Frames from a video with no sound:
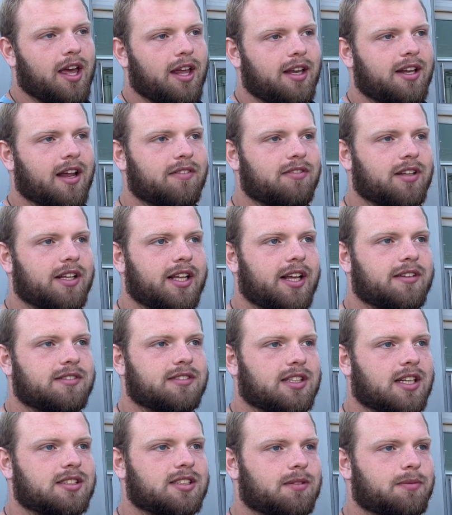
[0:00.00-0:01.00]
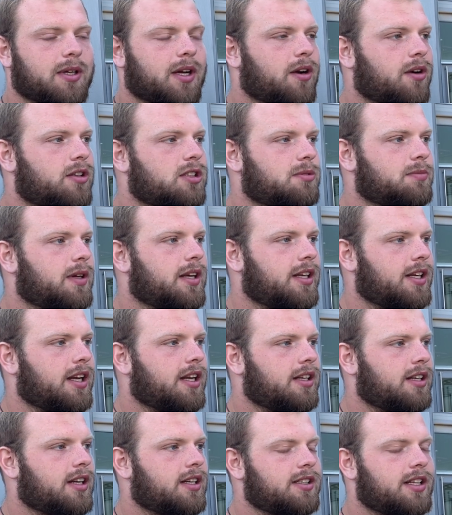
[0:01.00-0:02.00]
it, definitely gives us some encouragement
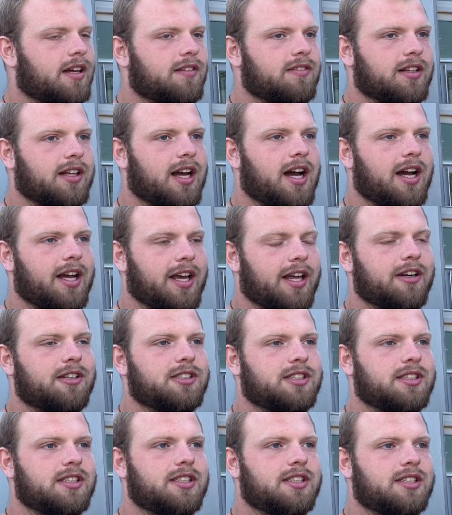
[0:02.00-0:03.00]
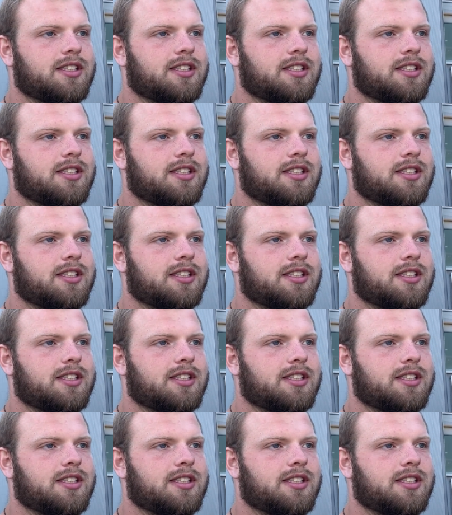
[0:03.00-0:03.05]
and definitely high energy